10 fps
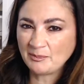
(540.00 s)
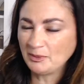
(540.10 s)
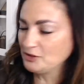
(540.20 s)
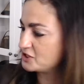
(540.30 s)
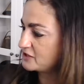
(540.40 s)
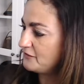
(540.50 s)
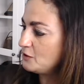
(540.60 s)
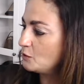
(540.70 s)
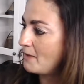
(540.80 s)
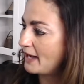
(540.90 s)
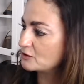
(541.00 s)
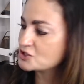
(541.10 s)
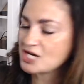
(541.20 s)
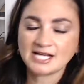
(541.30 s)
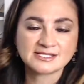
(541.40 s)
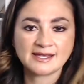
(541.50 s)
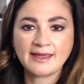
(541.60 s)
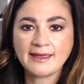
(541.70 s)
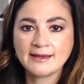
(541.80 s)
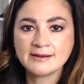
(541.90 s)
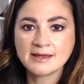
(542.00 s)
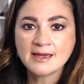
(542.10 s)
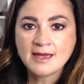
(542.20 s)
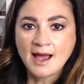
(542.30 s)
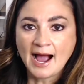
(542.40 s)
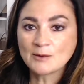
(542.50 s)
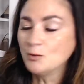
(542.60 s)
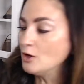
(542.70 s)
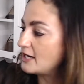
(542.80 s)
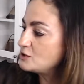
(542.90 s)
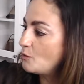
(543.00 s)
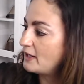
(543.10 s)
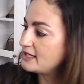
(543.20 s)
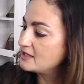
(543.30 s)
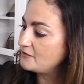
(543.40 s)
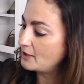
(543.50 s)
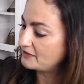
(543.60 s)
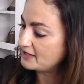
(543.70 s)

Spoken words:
just a few model shots, and I do want to give you at the